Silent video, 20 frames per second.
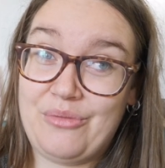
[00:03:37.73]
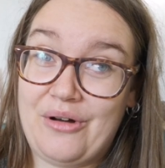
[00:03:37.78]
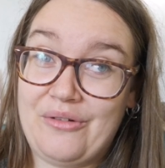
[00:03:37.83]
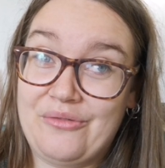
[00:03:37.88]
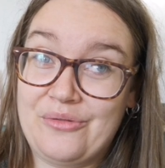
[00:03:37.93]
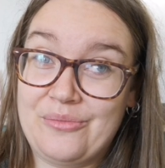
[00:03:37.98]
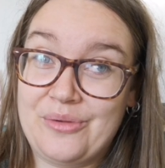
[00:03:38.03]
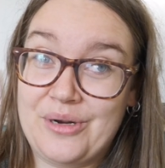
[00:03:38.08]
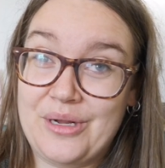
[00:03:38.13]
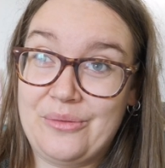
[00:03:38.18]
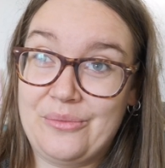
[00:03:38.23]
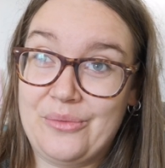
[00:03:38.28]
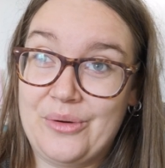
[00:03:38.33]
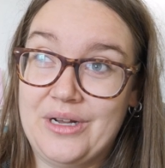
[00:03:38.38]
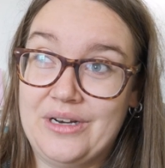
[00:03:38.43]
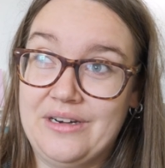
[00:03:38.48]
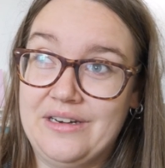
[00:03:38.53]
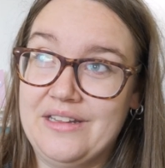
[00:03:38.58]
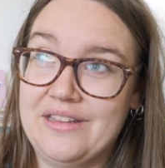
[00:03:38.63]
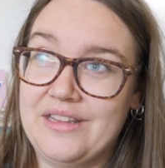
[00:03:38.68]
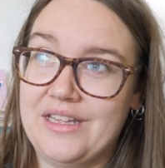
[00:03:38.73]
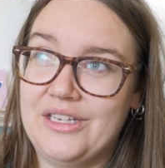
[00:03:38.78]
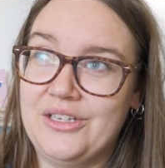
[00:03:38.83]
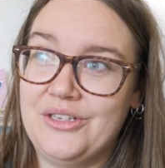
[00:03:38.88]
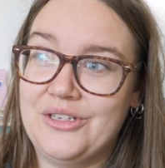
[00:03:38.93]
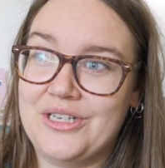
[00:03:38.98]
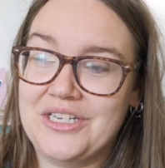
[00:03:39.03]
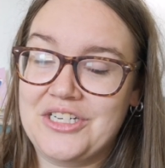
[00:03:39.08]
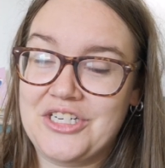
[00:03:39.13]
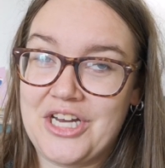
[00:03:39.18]
preferably one that
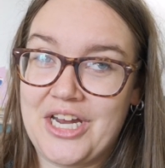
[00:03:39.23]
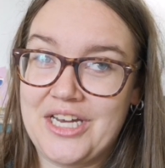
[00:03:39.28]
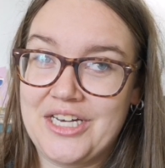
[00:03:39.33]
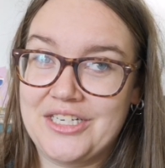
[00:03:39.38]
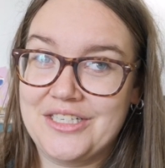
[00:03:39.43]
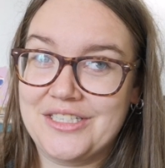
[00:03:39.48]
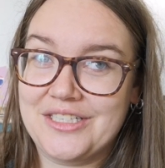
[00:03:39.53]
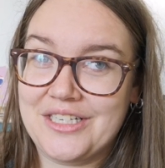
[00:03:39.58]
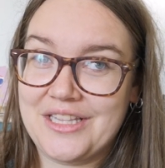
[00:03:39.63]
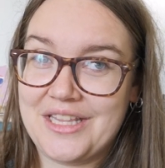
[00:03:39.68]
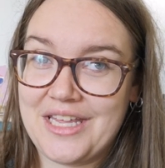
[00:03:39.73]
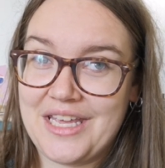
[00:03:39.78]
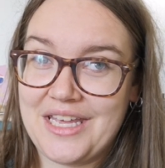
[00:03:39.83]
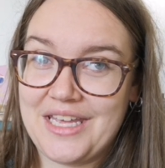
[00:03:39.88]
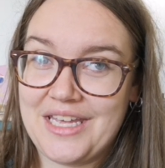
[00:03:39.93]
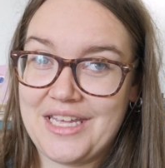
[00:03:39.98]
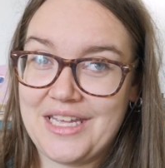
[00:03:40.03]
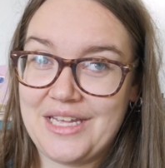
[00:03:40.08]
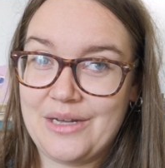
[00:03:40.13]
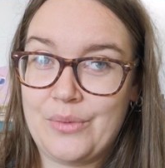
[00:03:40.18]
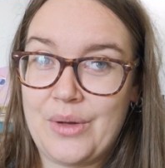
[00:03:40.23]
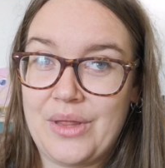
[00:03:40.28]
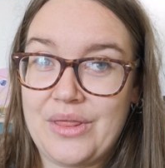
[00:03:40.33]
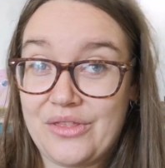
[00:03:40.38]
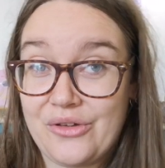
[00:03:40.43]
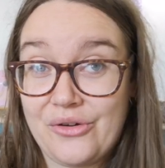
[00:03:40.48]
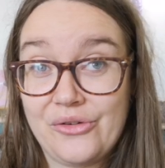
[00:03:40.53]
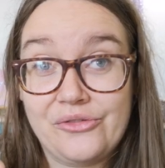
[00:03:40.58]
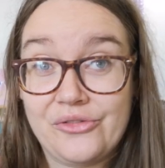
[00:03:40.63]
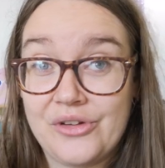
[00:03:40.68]
you can change the
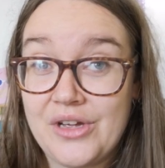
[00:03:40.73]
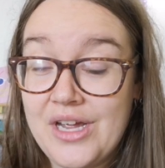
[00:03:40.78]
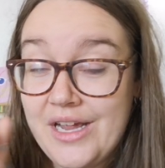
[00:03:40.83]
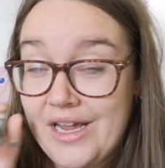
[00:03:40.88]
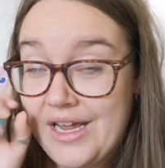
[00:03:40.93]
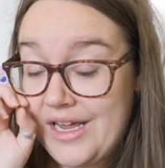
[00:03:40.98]
width of.